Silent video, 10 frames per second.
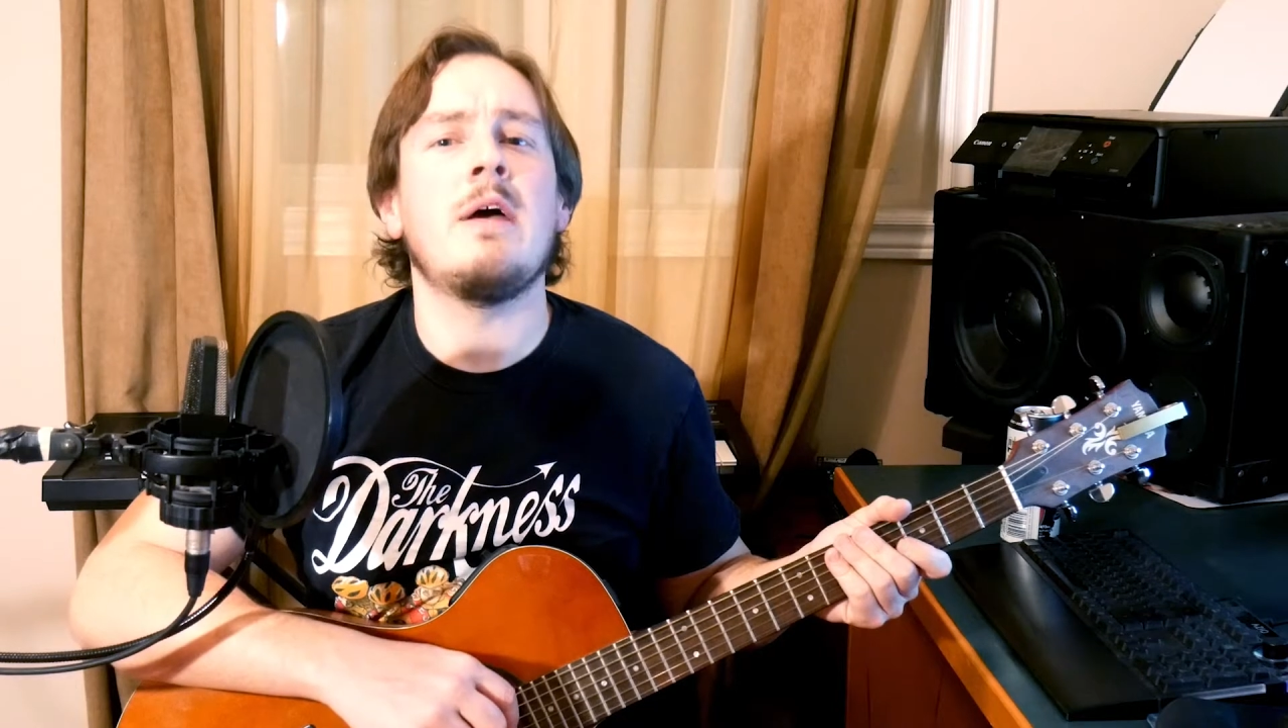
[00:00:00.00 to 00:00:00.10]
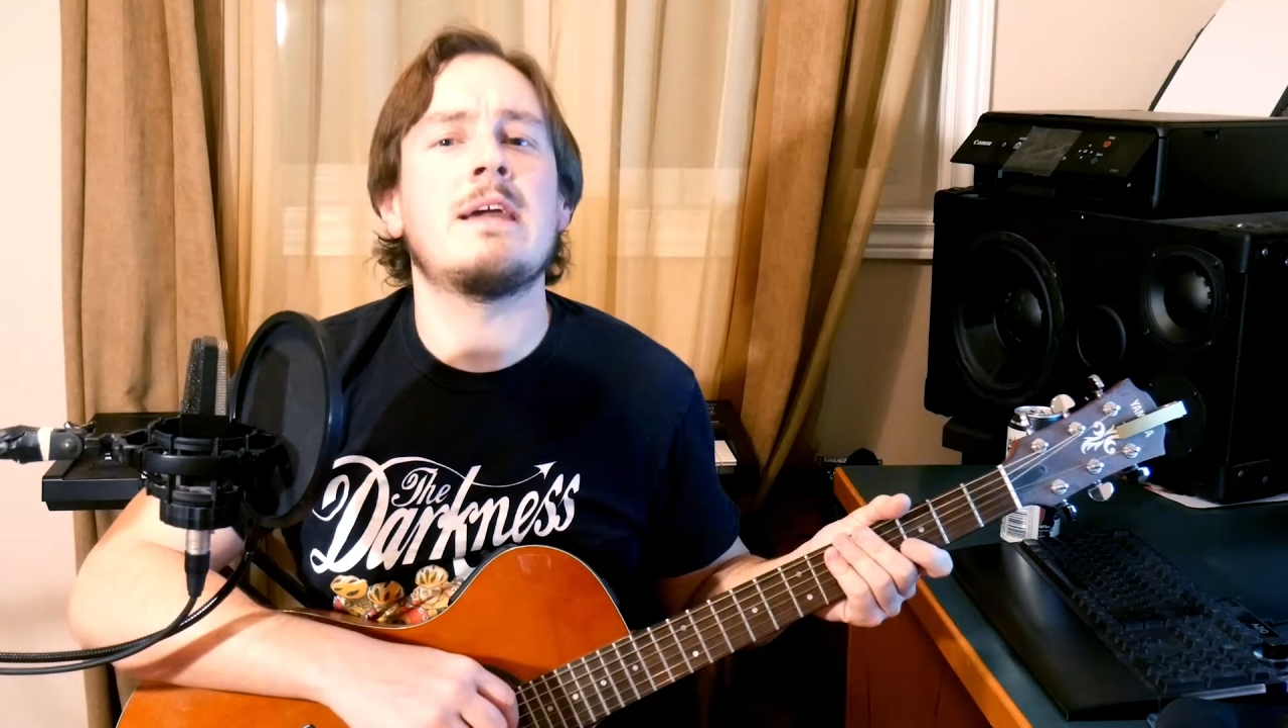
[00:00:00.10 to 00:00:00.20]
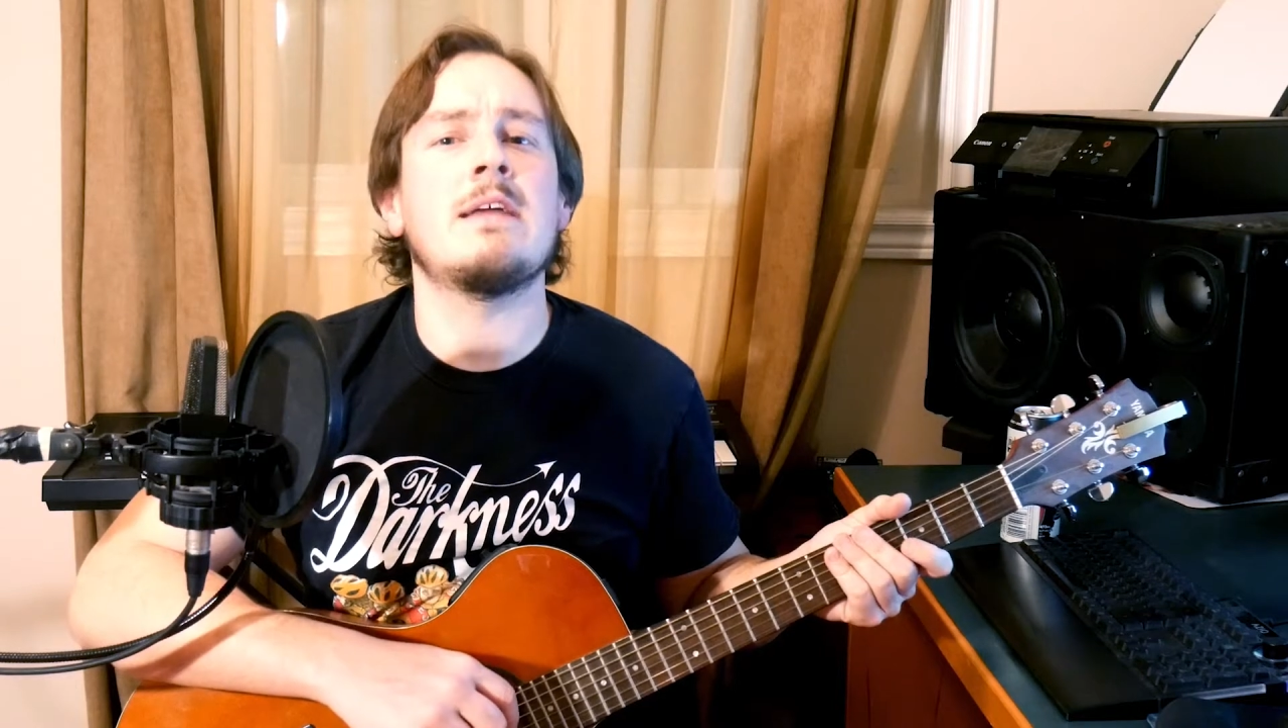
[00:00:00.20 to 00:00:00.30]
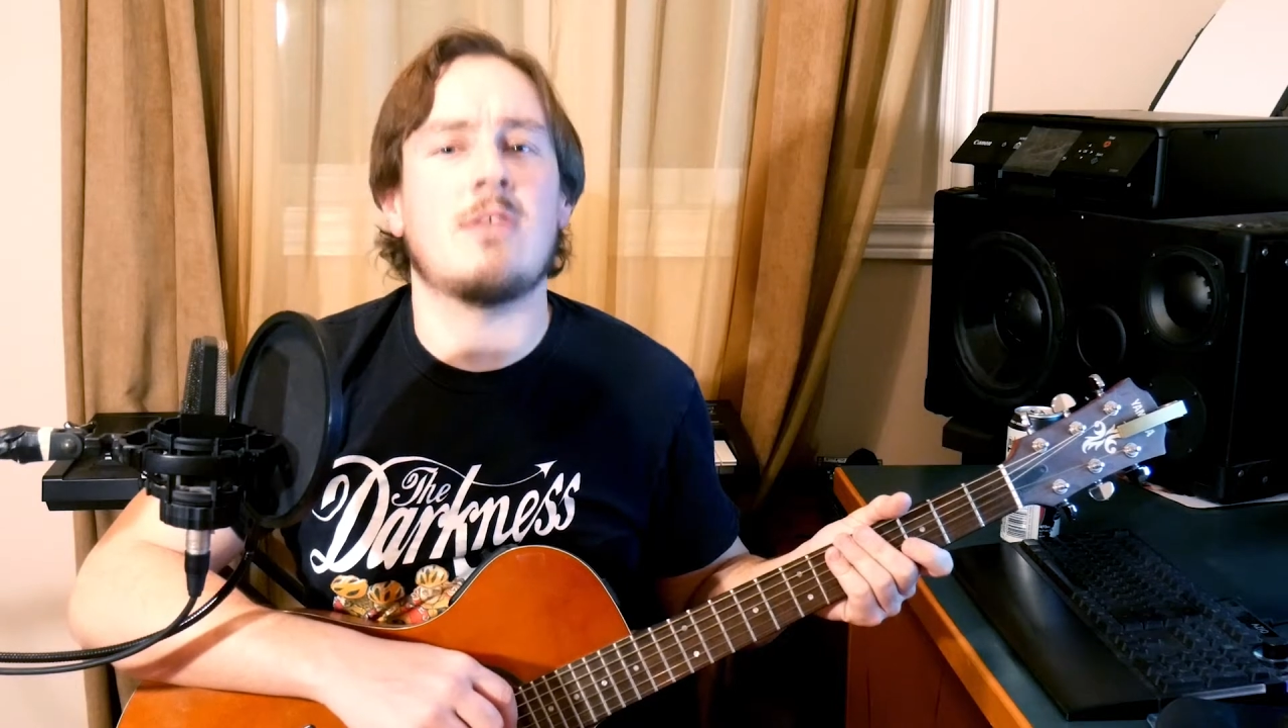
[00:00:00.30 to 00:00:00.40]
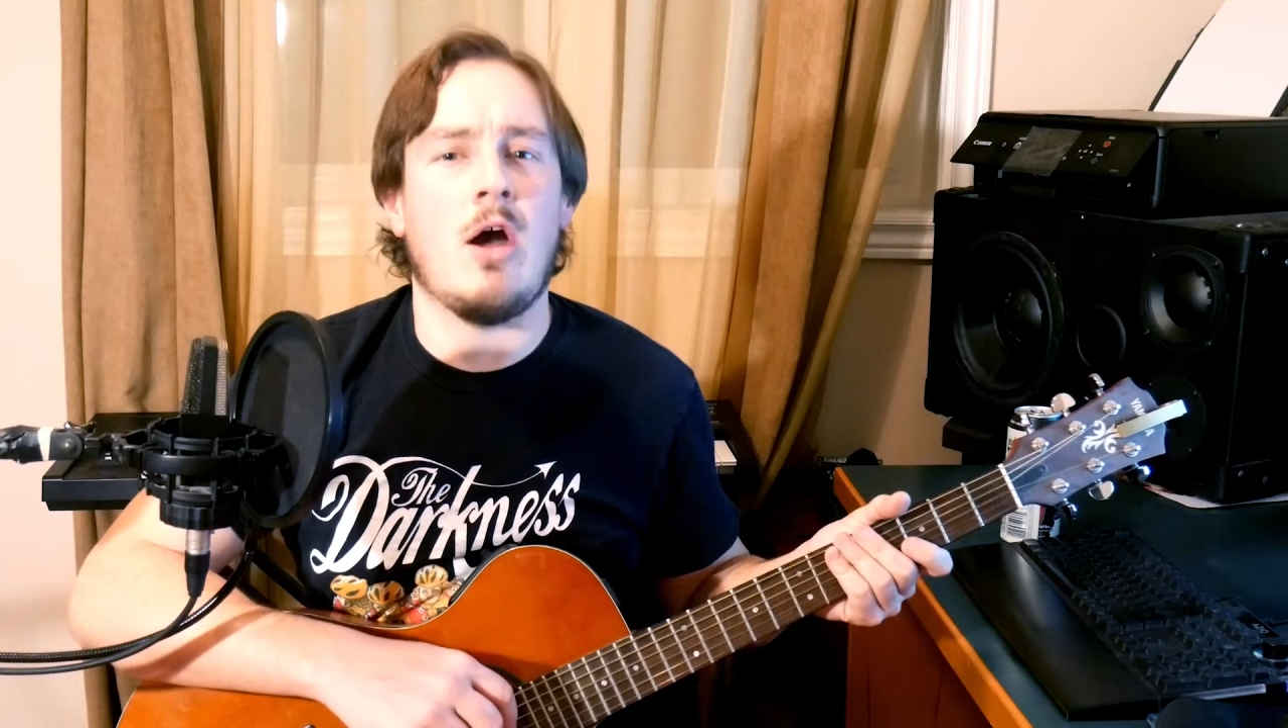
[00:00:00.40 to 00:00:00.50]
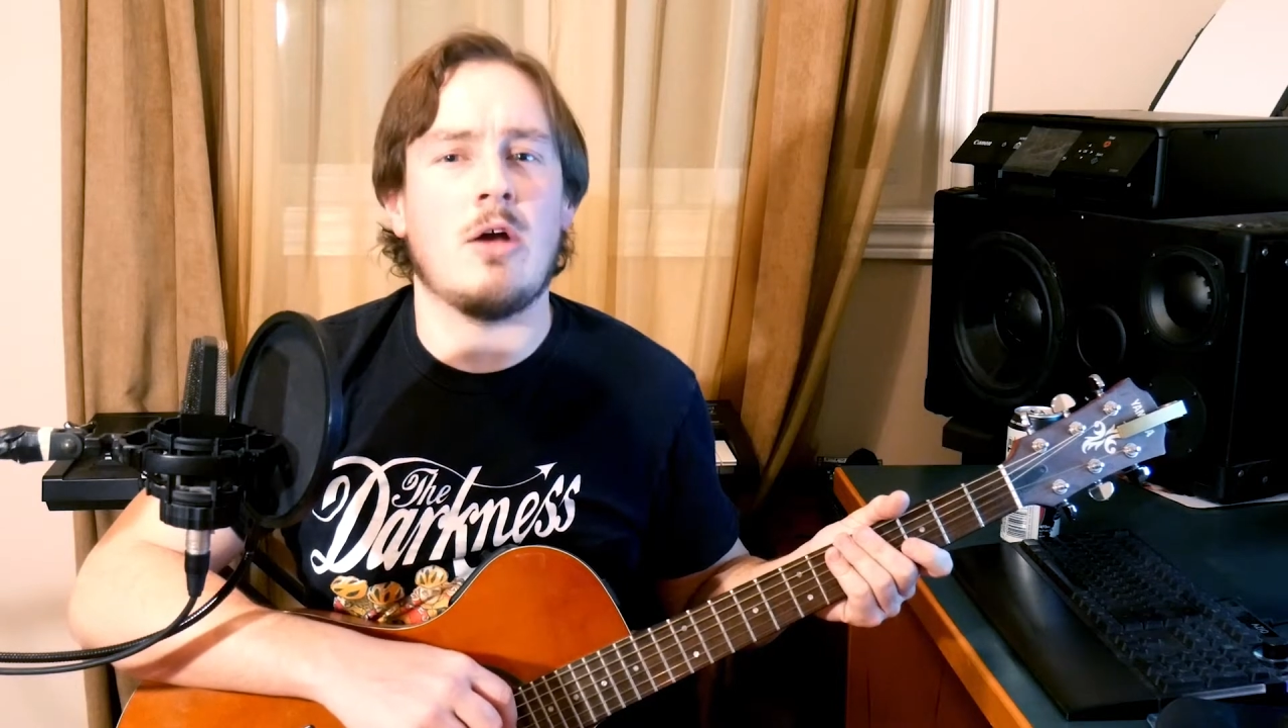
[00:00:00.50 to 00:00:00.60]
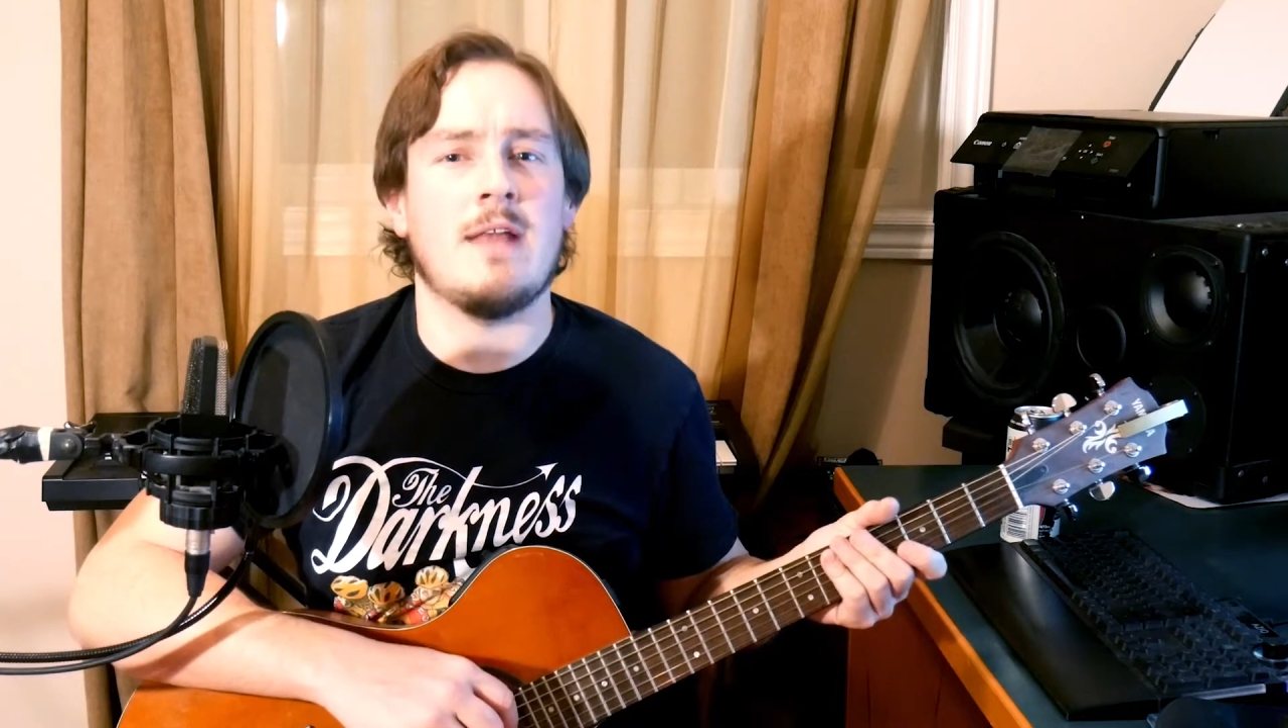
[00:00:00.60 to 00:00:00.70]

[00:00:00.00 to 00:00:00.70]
guitar